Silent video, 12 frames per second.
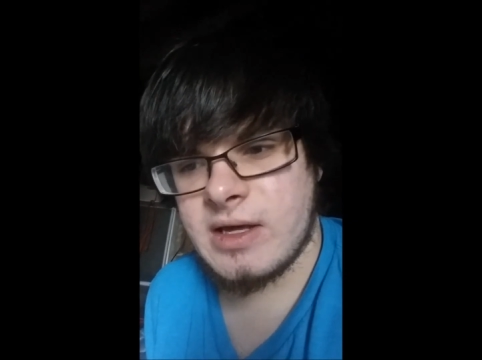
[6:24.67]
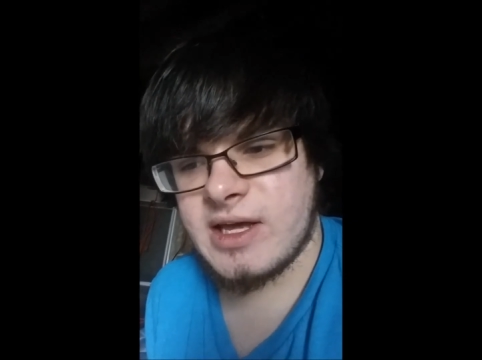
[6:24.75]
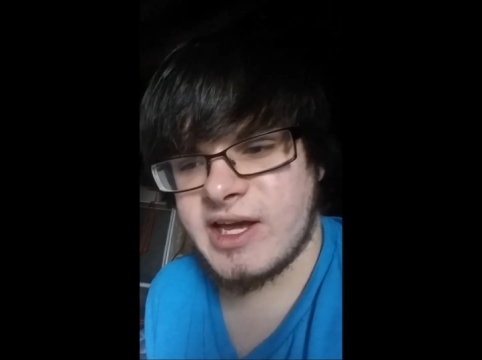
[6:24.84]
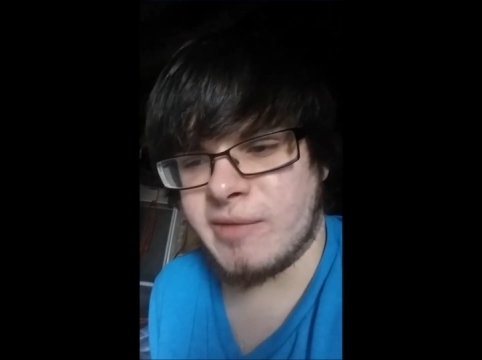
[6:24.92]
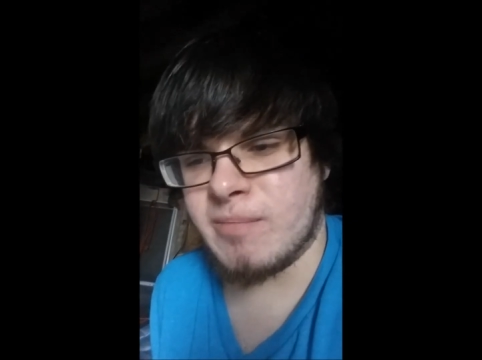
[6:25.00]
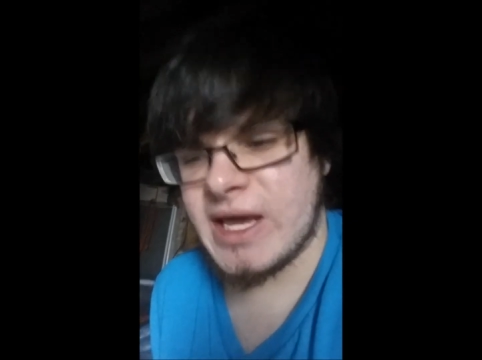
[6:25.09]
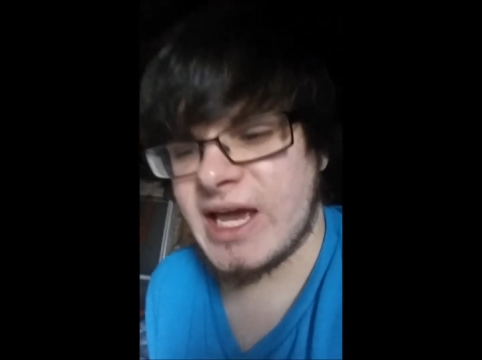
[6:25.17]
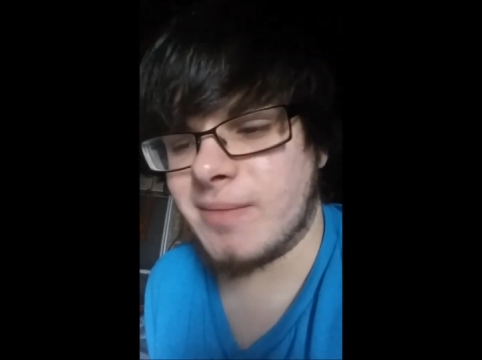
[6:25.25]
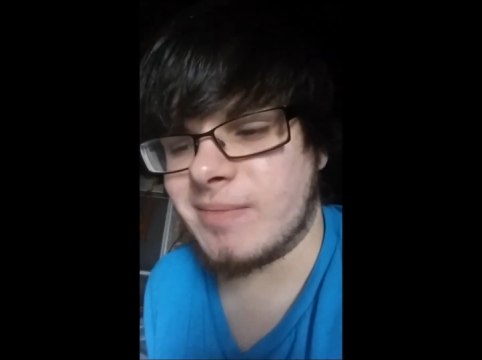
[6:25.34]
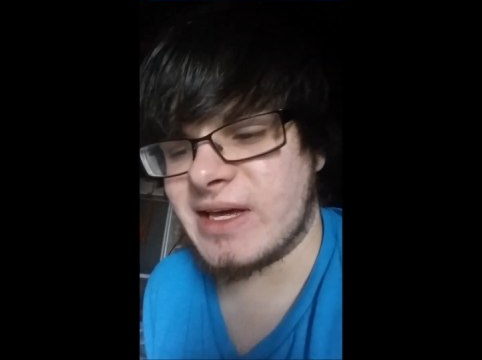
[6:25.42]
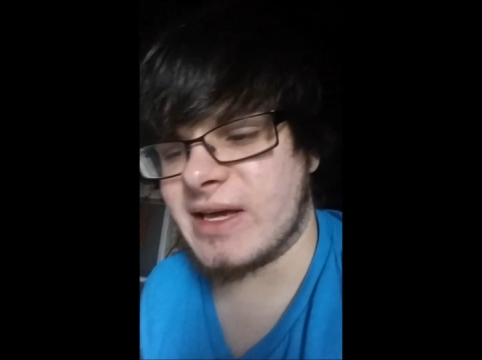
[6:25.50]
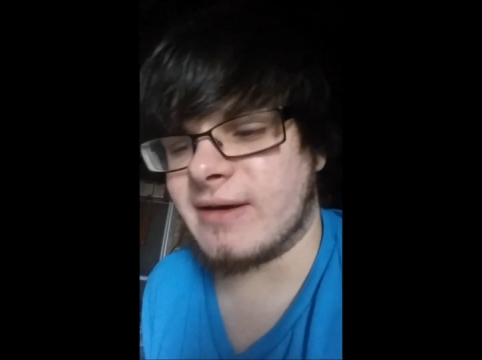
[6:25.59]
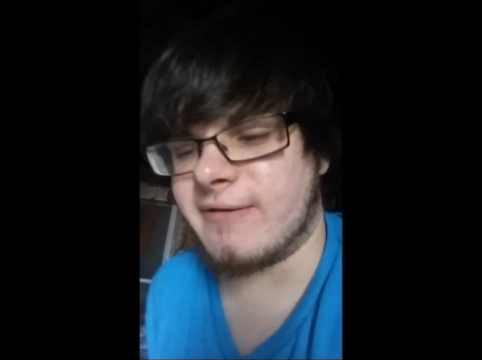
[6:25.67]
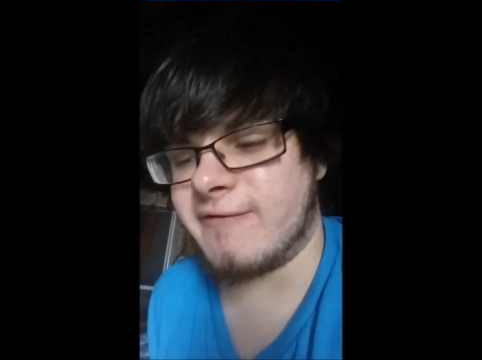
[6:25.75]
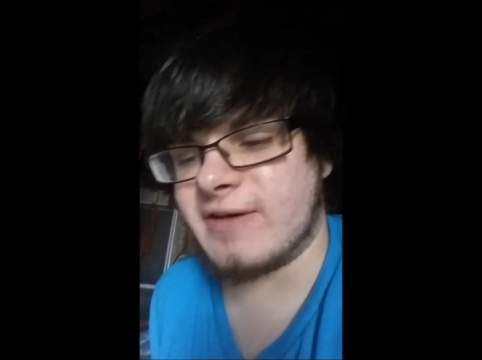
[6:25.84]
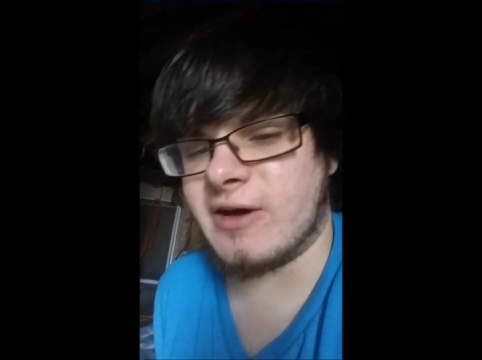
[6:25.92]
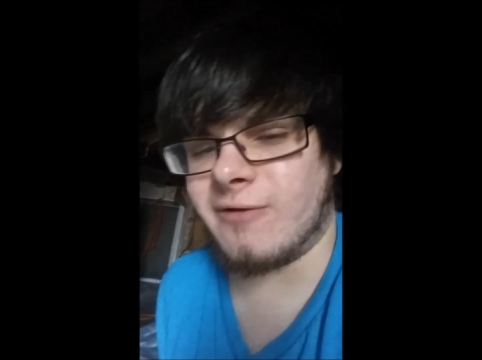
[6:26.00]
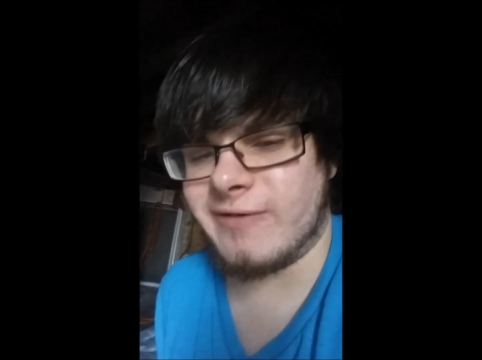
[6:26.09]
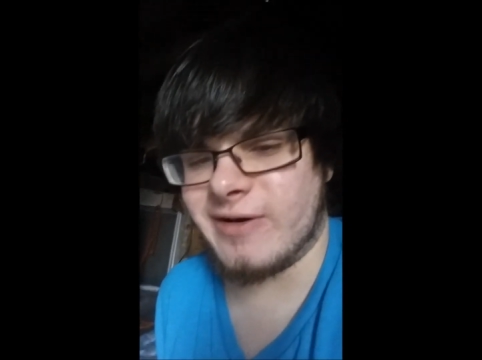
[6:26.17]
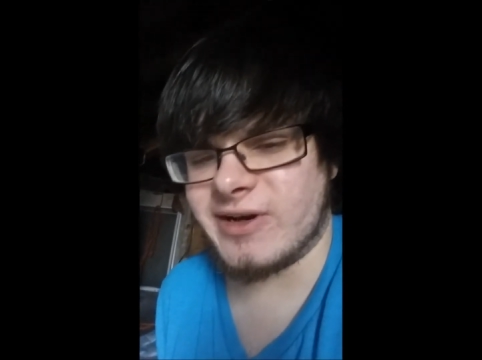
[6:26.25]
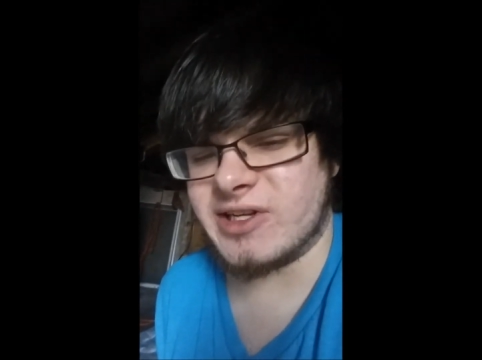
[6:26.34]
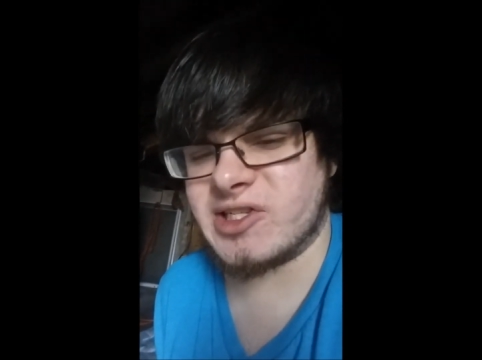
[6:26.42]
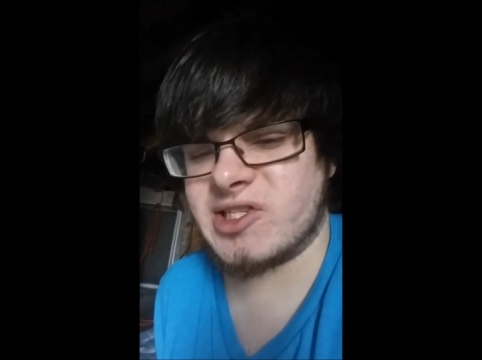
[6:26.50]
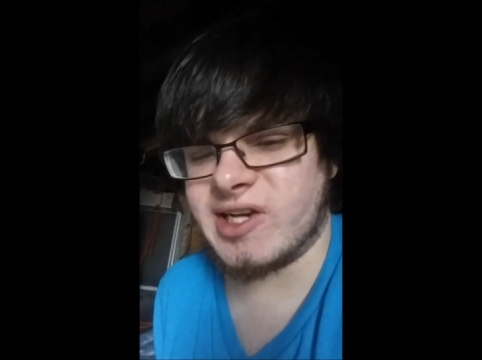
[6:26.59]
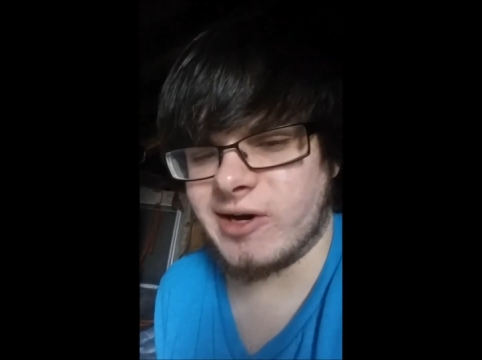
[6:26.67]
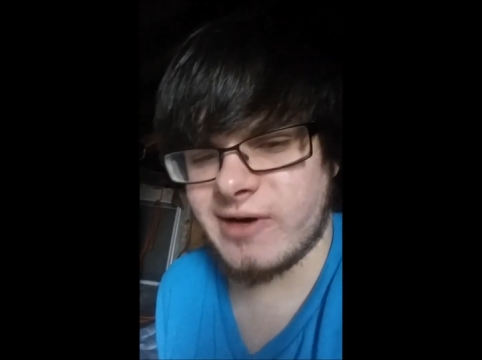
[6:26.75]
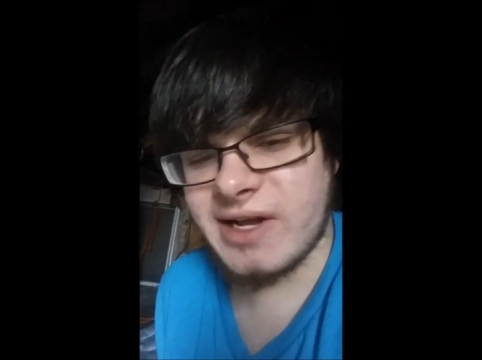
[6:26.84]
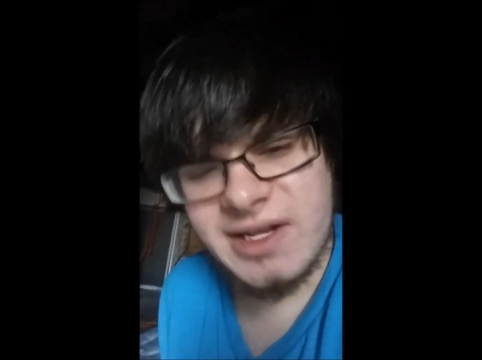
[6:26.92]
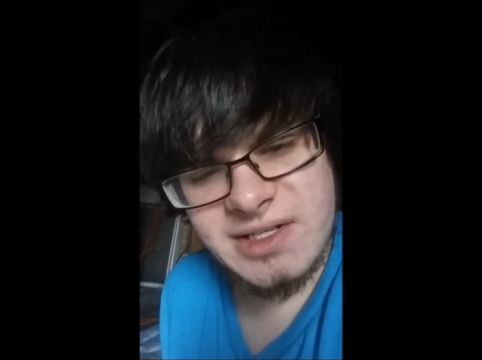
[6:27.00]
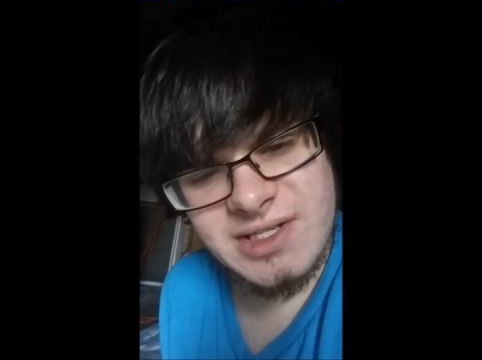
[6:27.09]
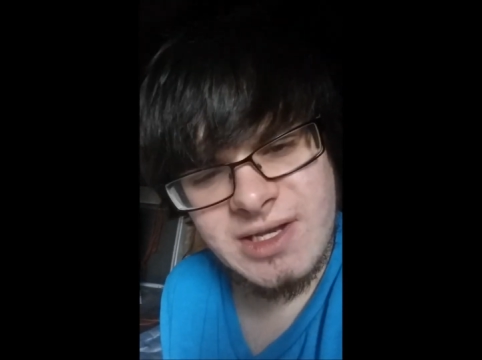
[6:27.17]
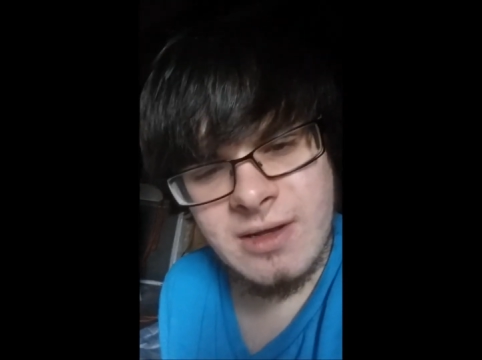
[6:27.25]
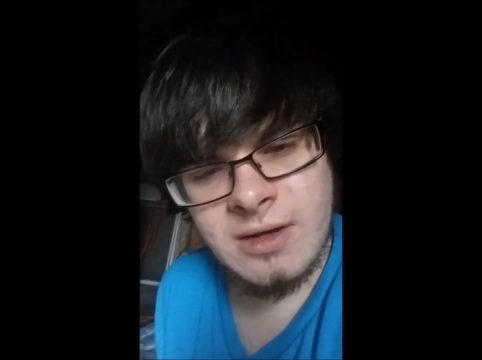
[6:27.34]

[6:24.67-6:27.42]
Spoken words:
it made me feel very serious.